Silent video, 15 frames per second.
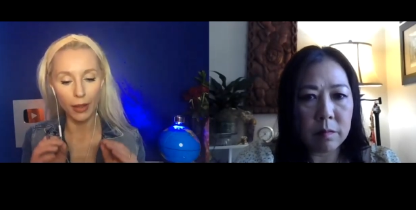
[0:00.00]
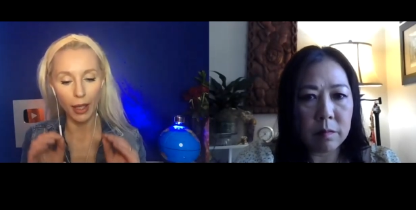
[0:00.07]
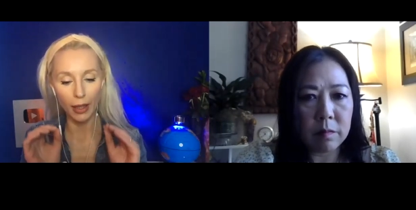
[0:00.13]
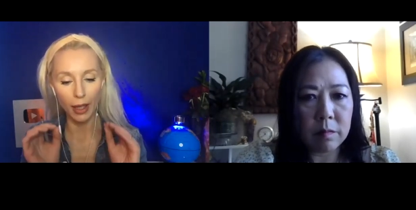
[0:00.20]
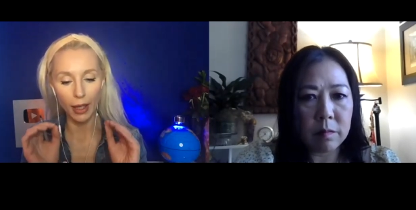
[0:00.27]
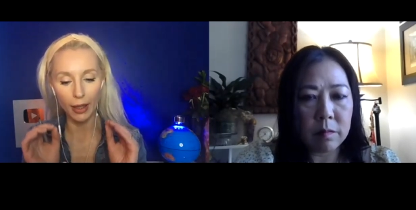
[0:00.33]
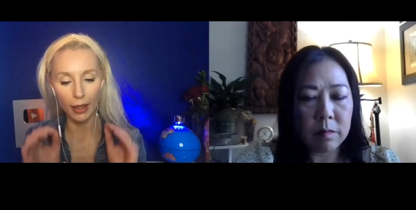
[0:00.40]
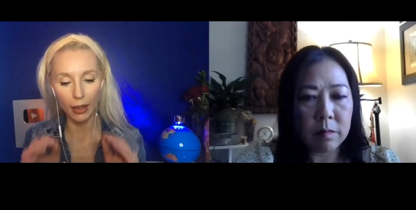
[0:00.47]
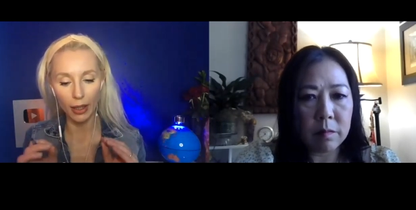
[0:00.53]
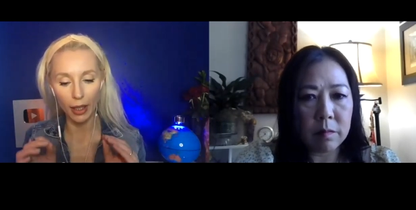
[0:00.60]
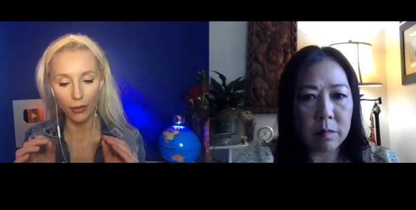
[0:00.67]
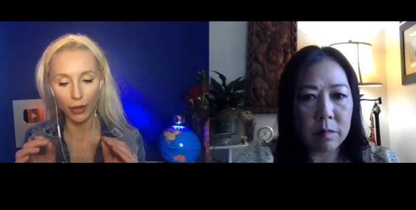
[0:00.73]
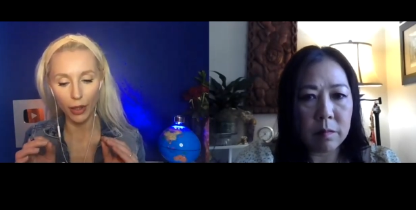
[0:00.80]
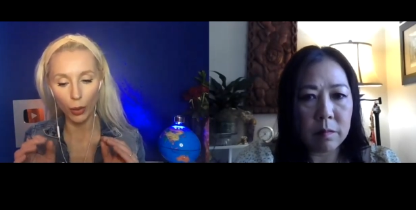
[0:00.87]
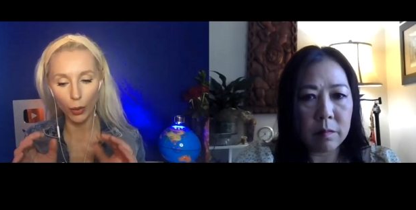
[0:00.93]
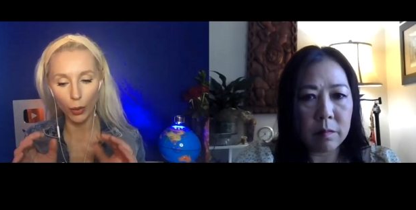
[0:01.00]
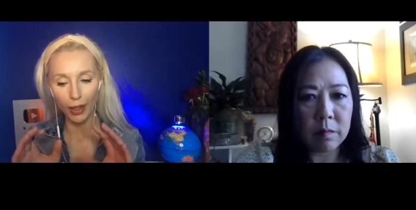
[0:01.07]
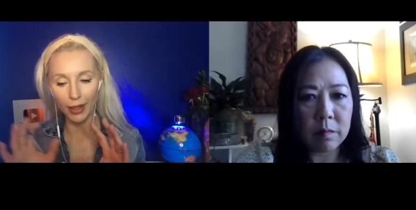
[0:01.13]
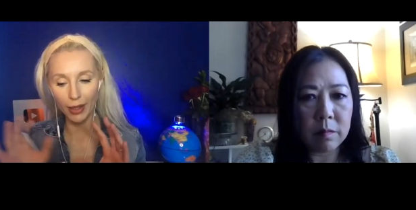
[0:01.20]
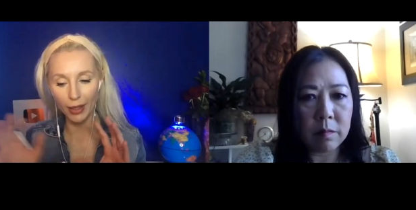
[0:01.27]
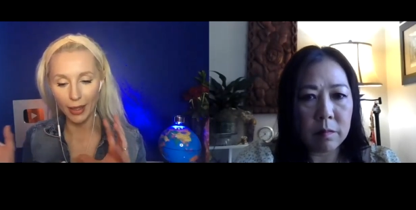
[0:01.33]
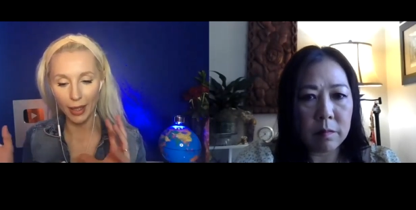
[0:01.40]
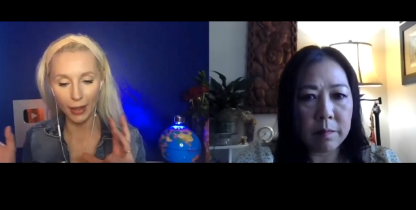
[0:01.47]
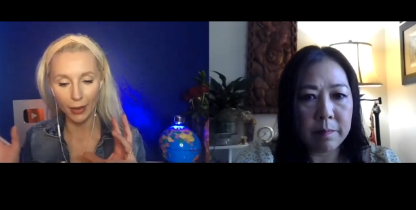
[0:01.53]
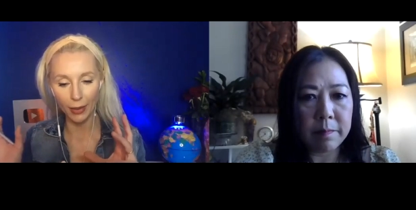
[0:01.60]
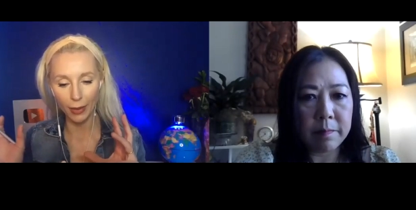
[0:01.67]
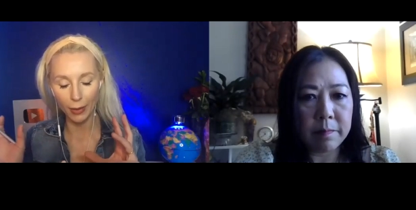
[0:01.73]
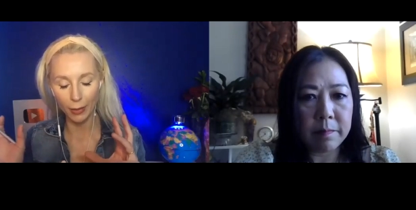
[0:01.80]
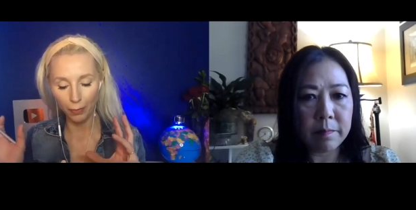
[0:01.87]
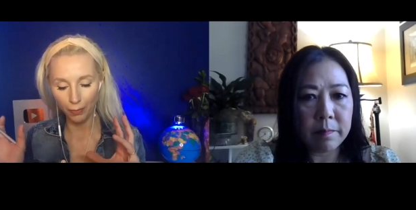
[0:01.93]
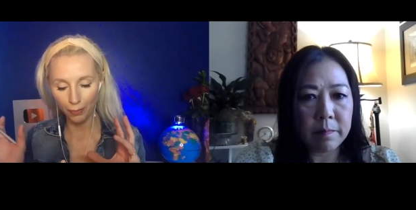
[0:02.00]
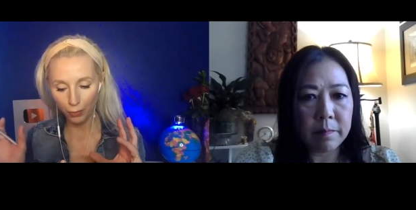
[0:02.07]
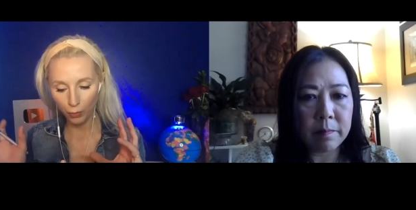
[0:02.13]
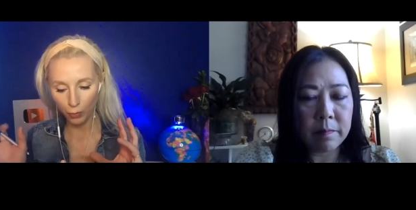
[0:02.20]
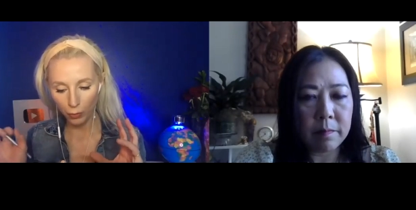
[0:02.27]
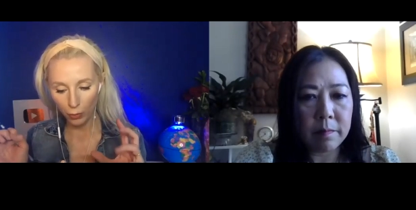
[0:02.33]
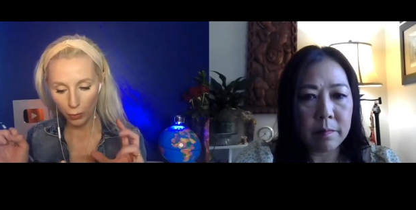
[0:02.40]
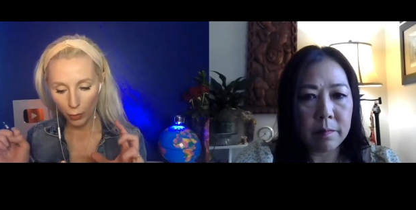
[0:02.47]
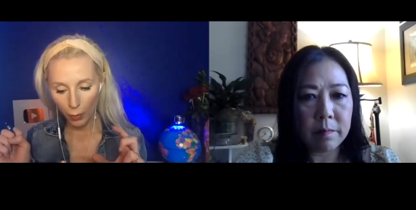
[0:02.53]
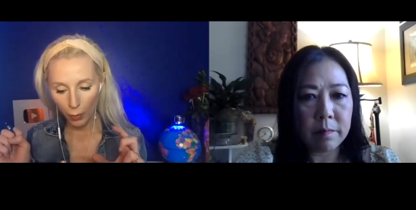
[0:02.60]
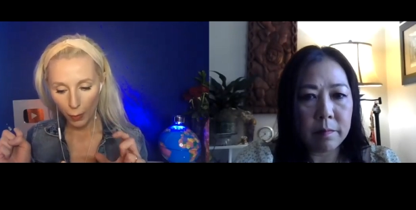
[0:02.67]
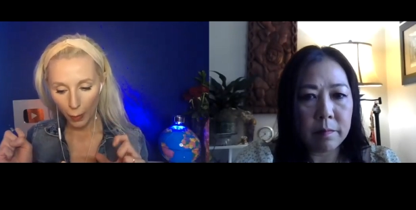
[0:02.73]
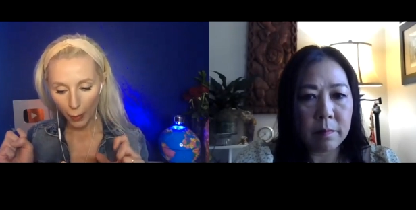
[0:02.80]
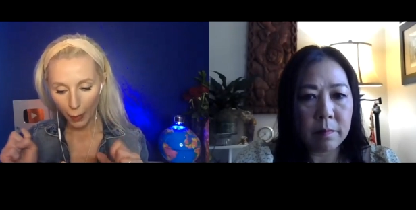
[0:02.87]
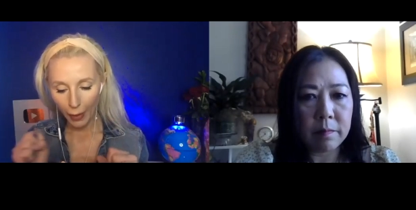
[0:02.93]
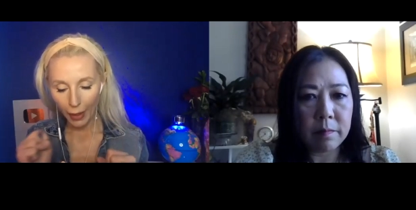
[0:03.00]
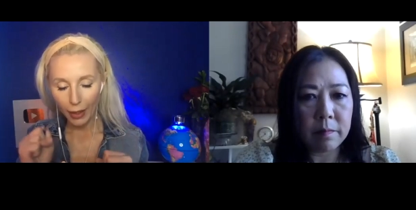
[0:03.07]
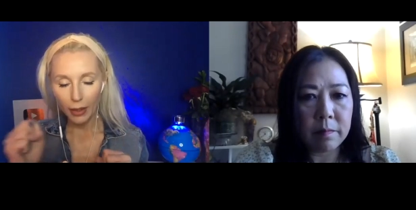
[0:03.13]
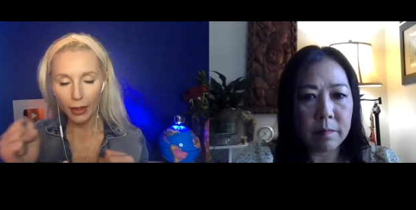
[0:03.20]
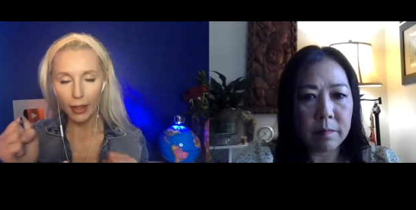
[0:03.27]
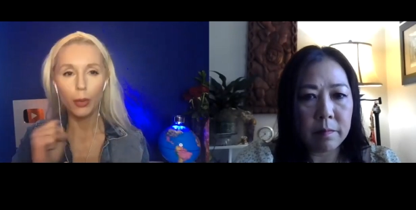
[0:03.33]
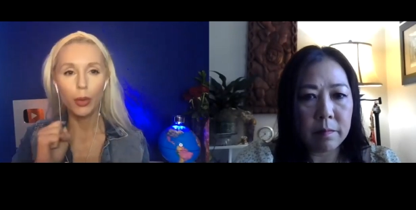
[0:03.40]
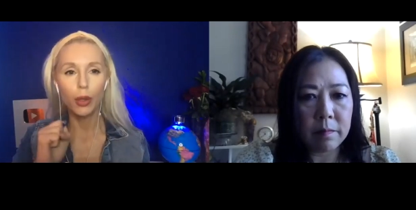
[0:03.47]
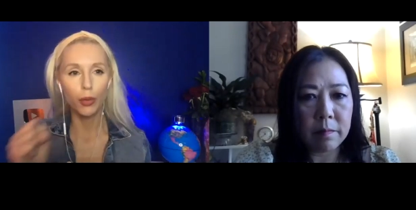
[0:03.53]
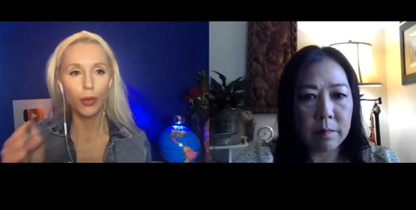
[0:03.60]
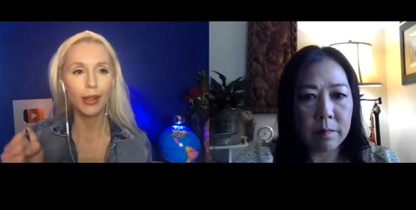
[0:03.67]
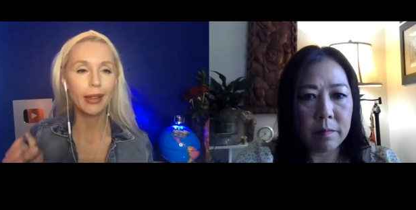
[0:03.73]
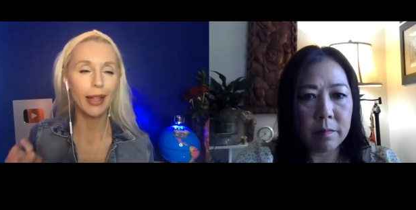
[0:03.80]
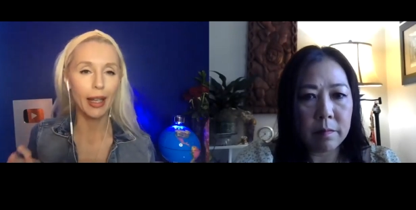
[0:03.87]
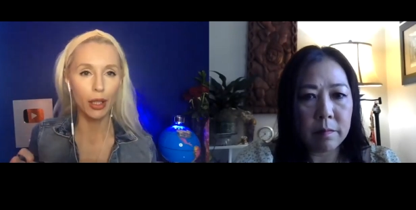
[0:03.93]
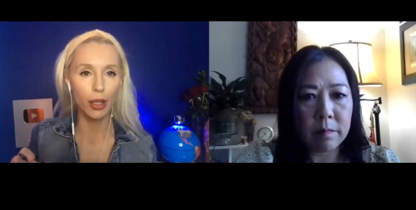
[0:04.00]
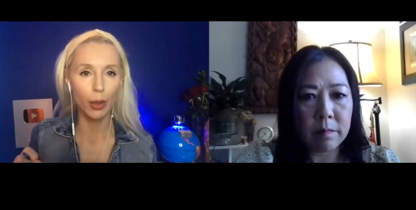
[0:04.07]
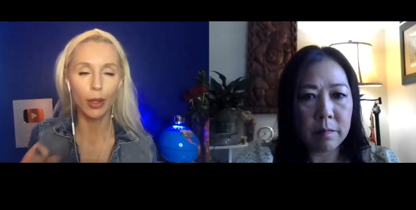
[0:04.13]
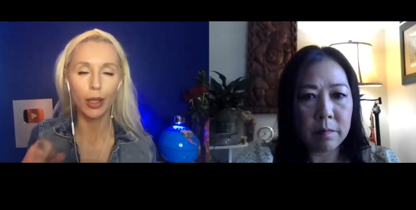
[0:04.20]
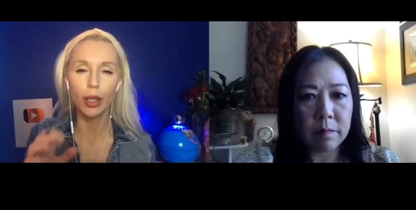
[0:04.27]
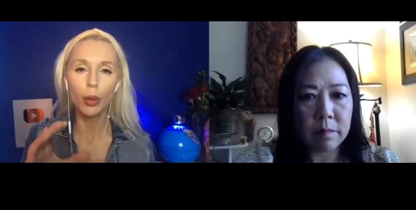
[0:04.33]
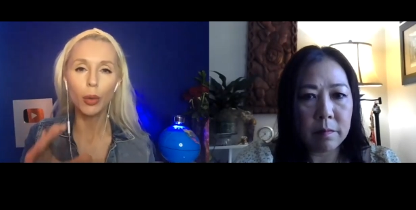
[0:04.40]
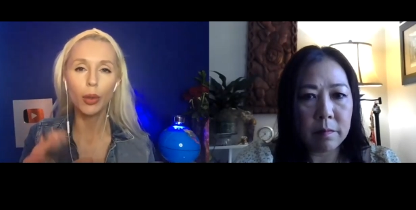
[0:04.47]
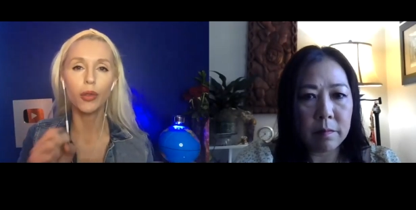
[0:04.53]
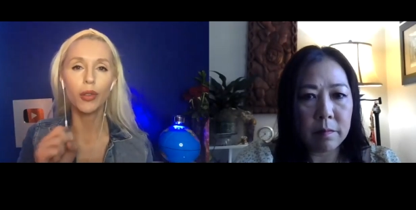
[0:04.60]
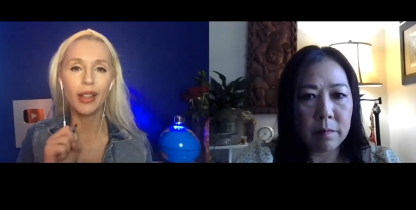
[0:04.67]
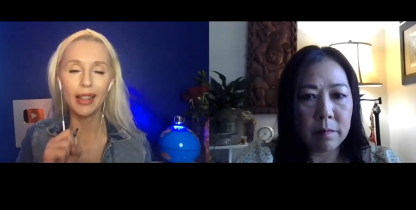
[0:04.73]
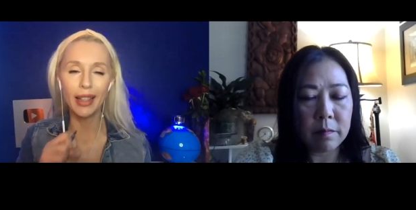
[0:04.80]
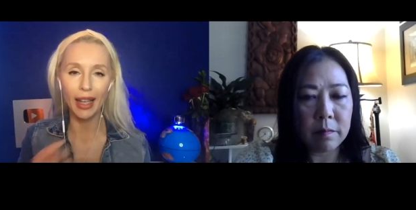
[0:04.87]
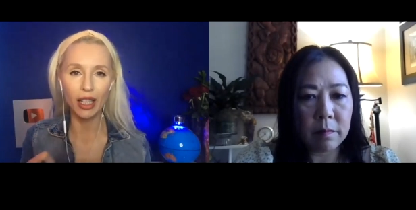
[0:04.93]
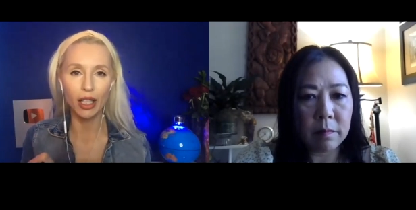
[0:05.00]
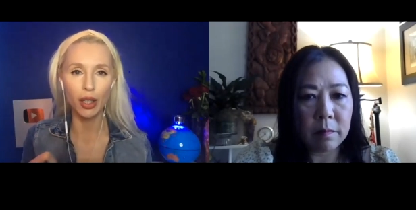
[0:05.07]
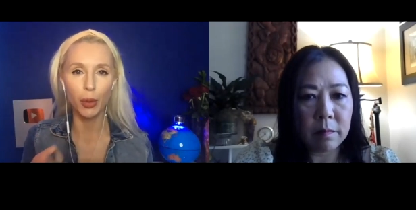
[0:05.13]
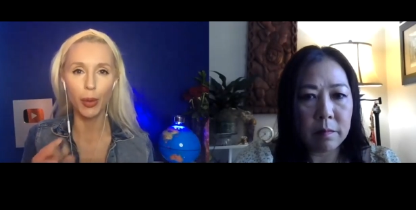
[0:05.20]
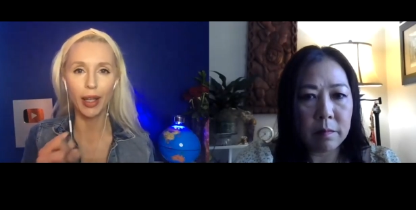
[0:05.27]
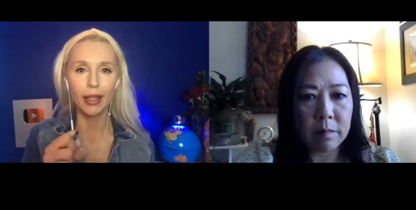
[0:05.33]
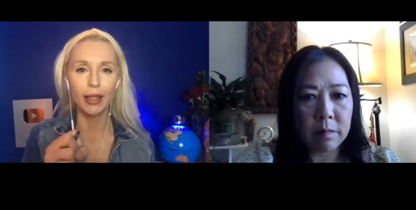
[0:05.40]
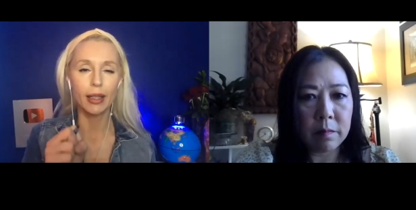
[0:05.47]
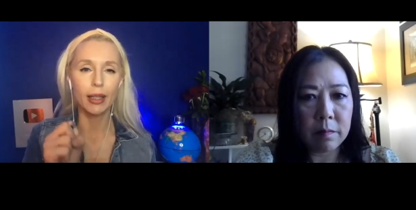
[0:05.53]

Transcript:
Speaker 1: that I can give you in the sense they will relate to it. You will relate to it.